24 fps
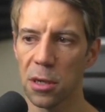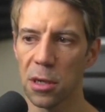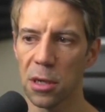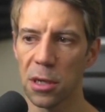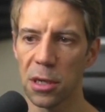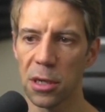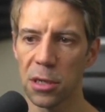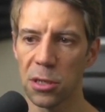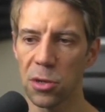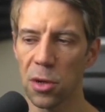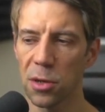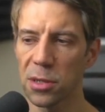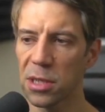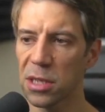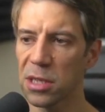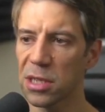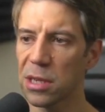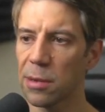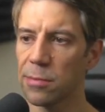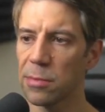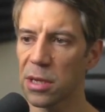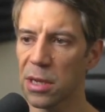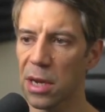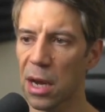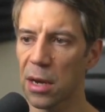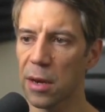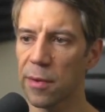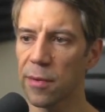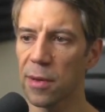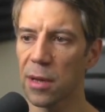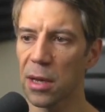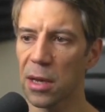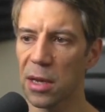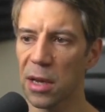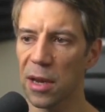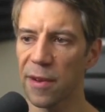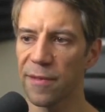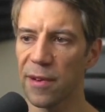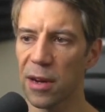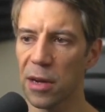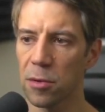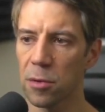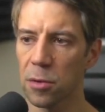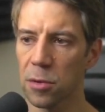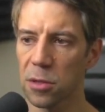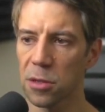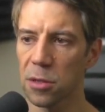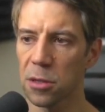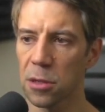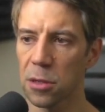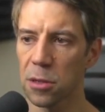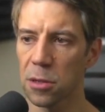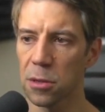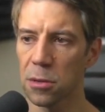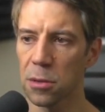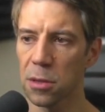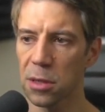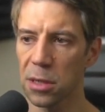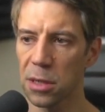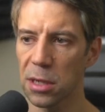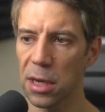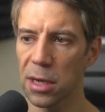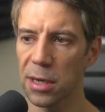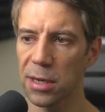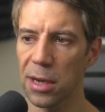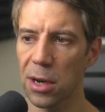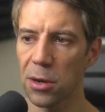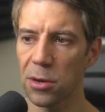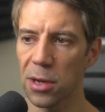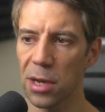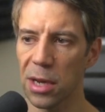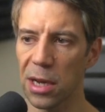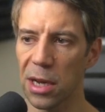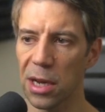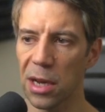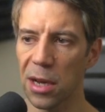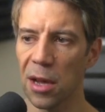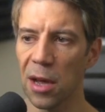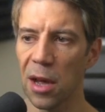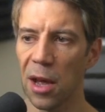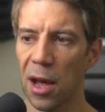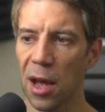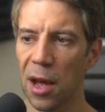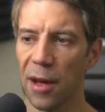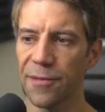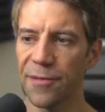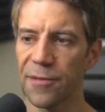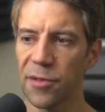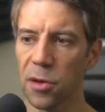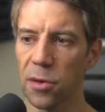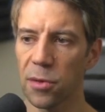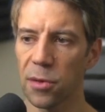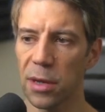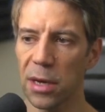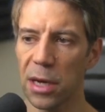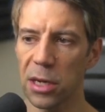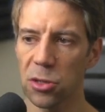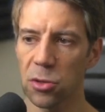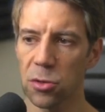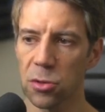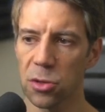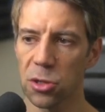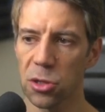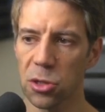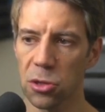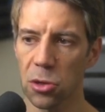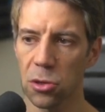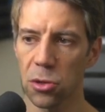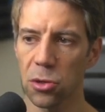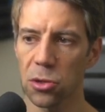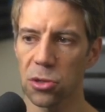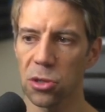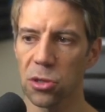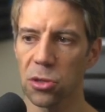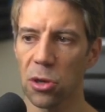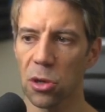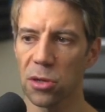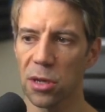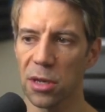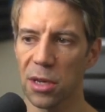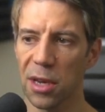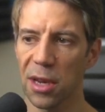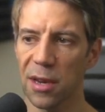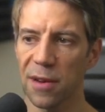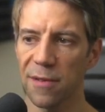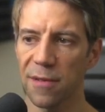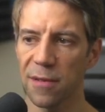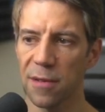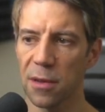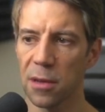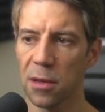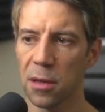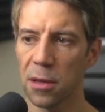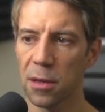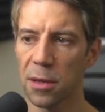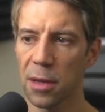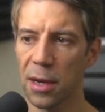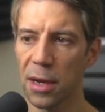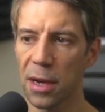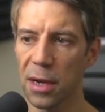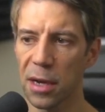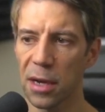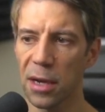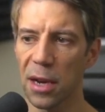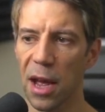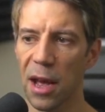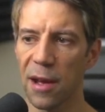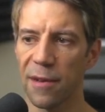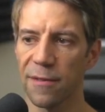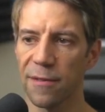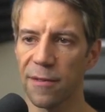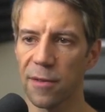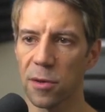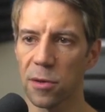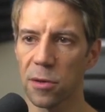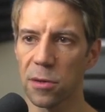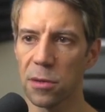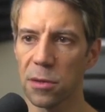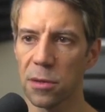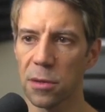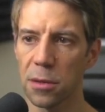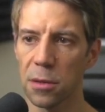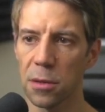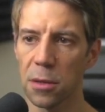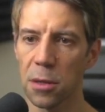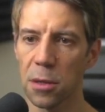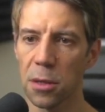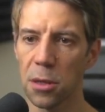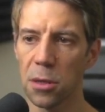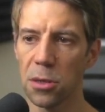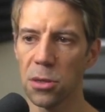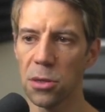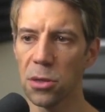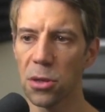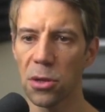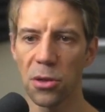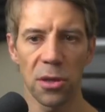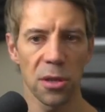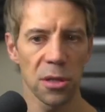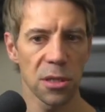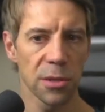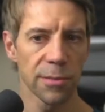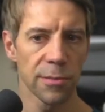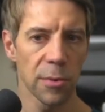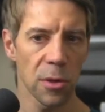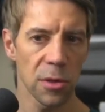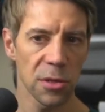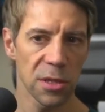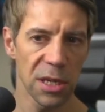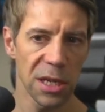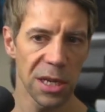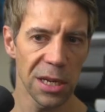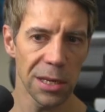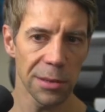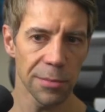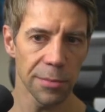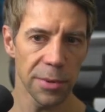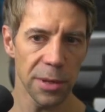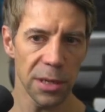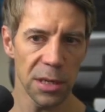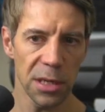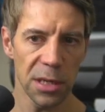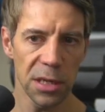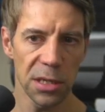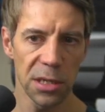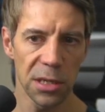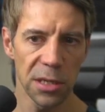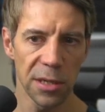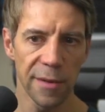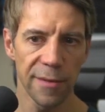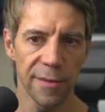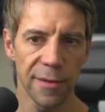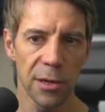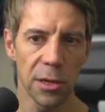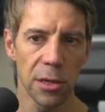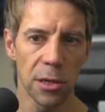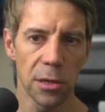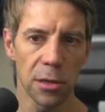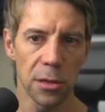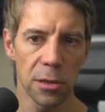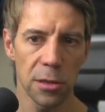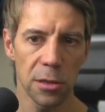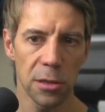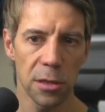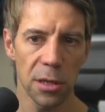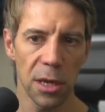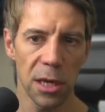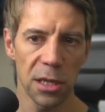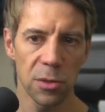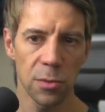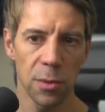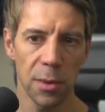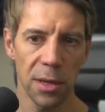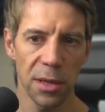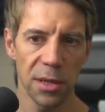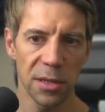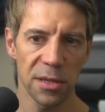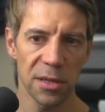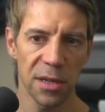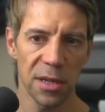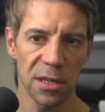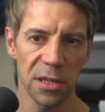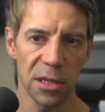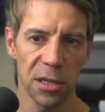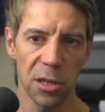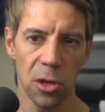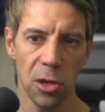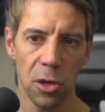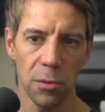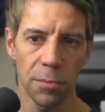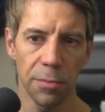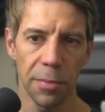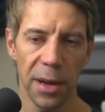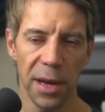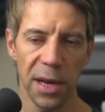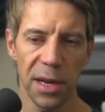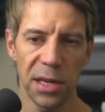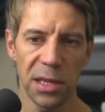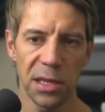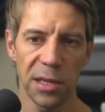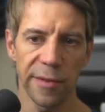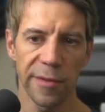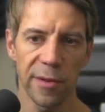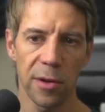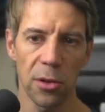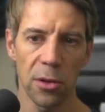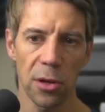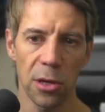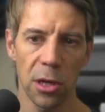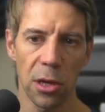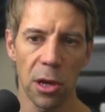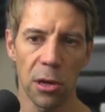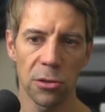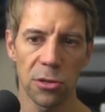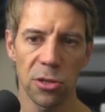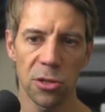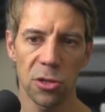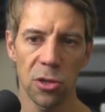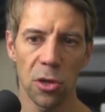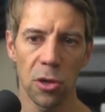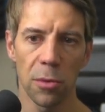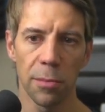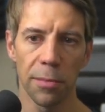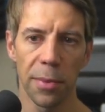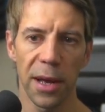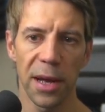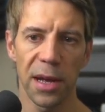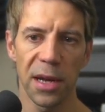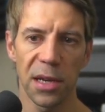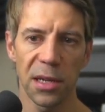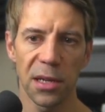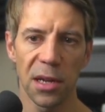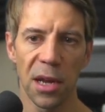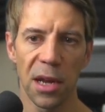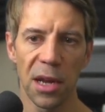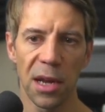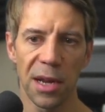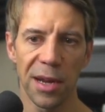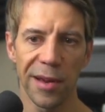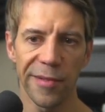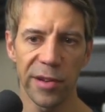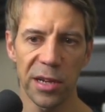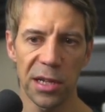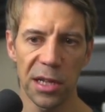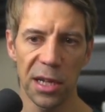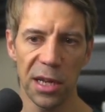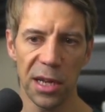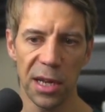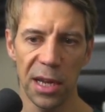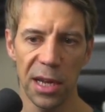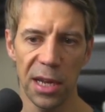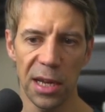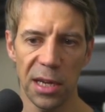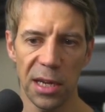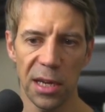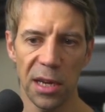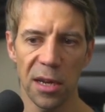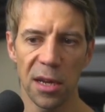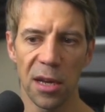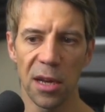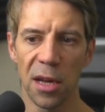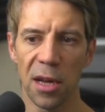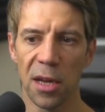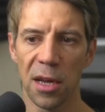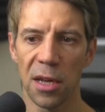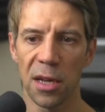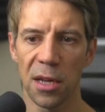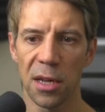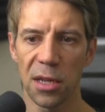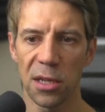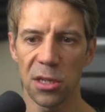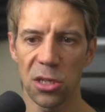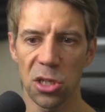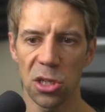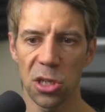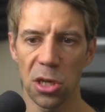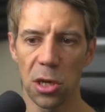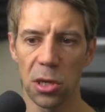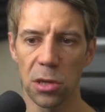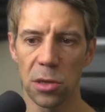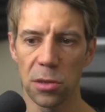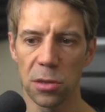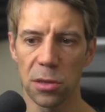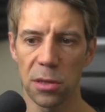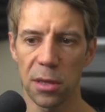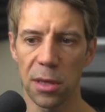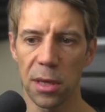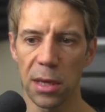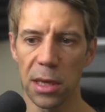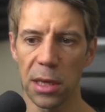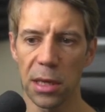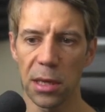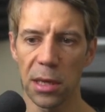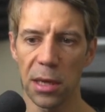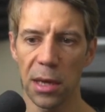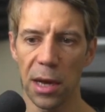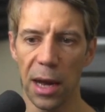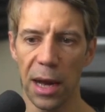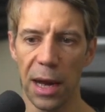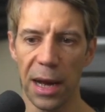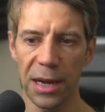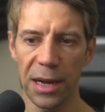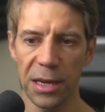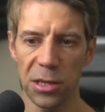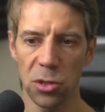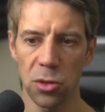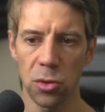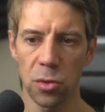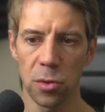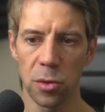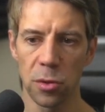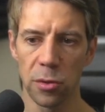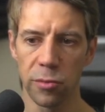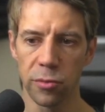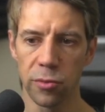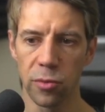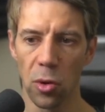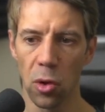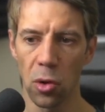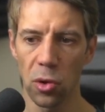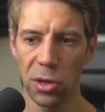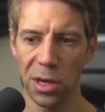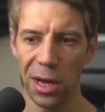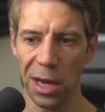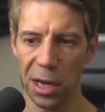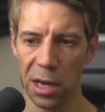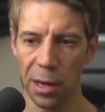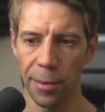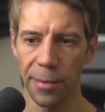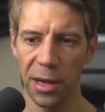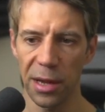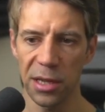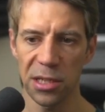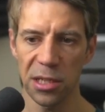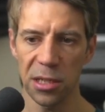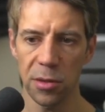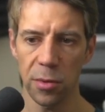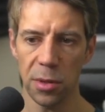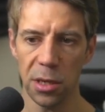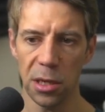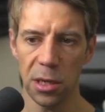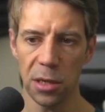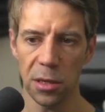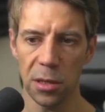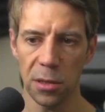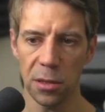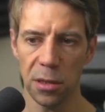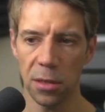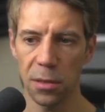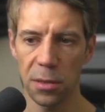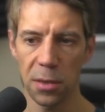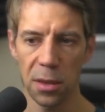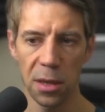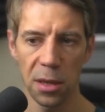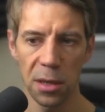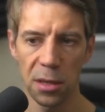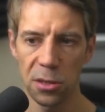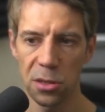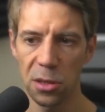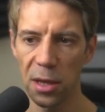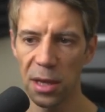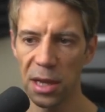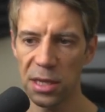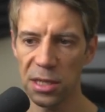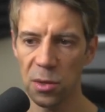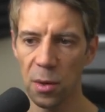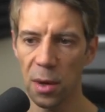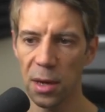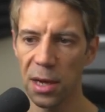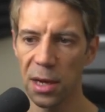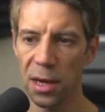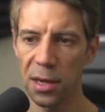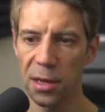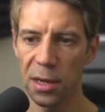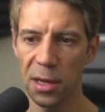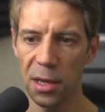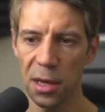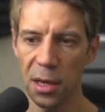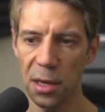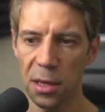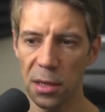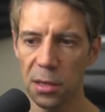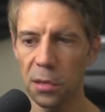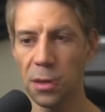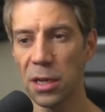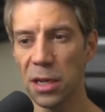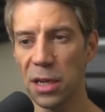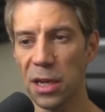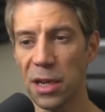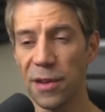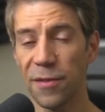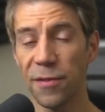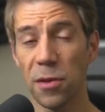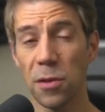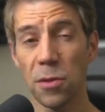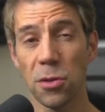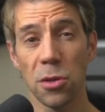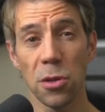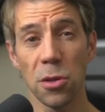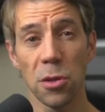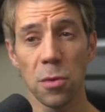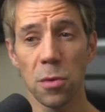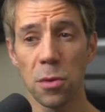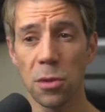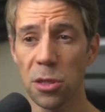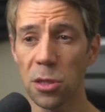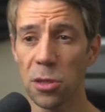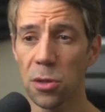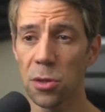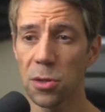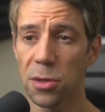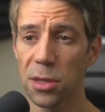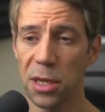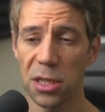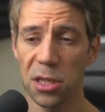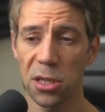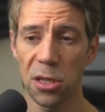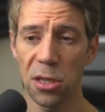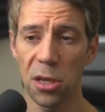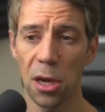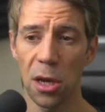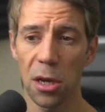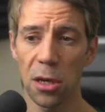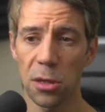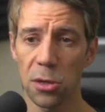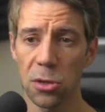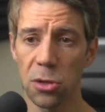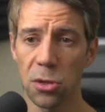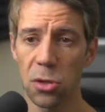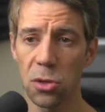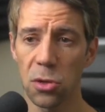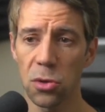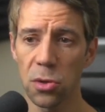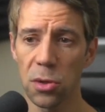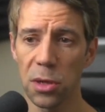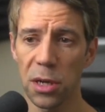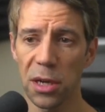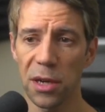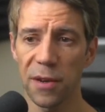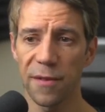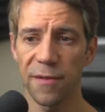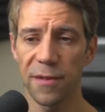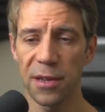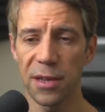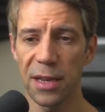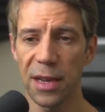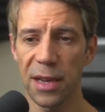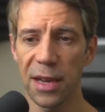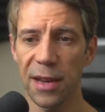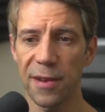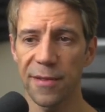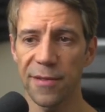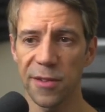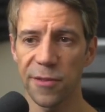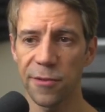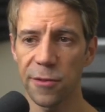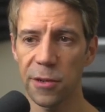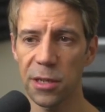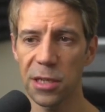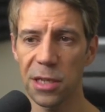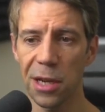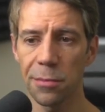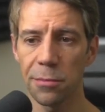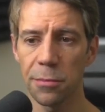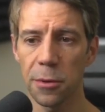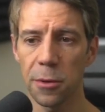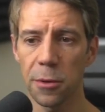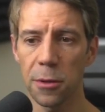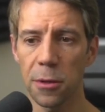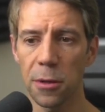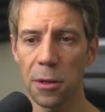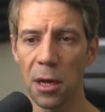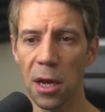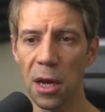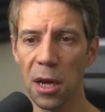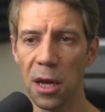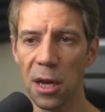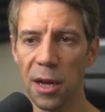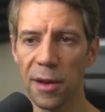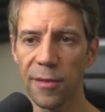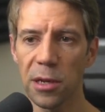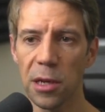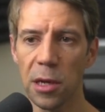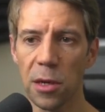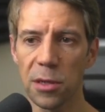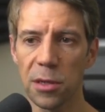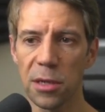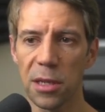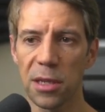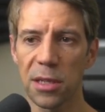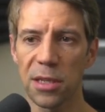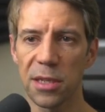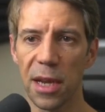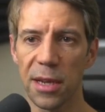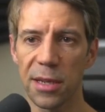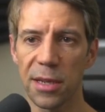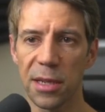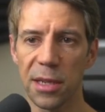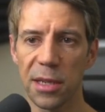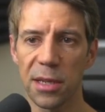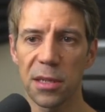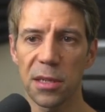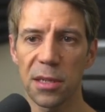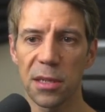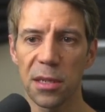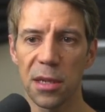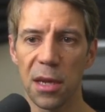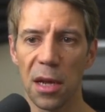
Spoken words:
So it's a similar kind of thing. If I want to click down here and view the actual source, not a diff, then I can F4. Another small tip is you've got, as well as this log pane, you've got the console pane. If you click here, it shows the actual raw Git commands that were called. So that's quite handy. If you do want to use external tooling for diffs, for example, if you go to the settings